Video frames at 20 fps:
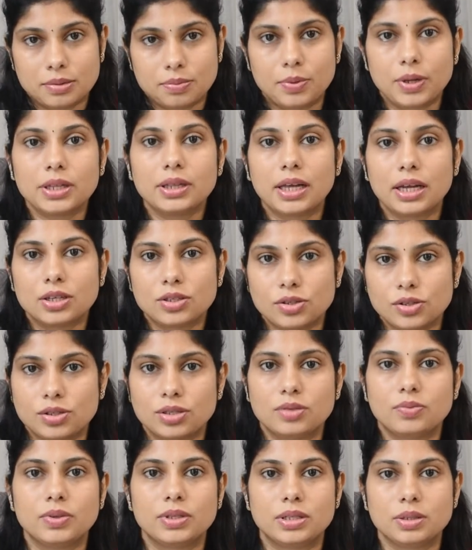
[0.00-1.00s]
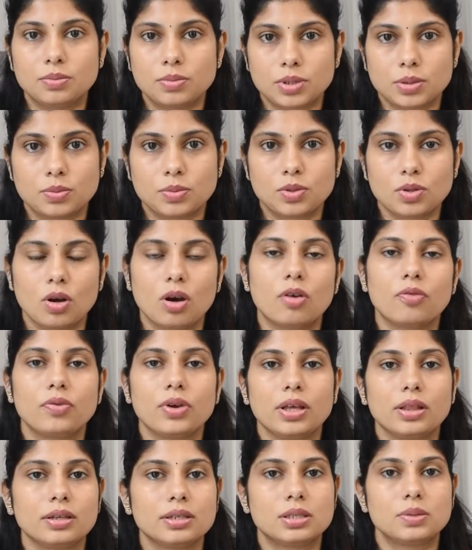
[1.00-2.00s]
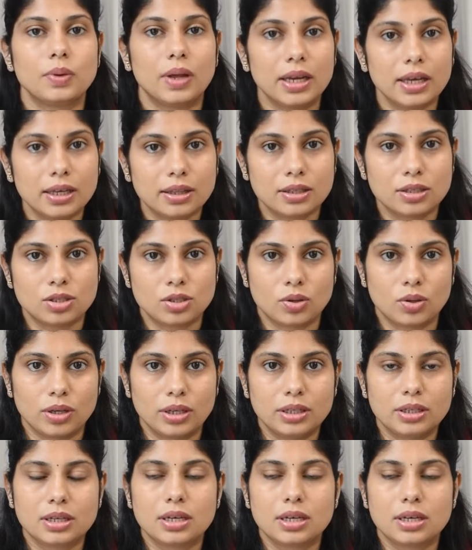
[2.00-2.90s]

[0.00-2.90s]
bring their children with symptoms of either swelling in the joint,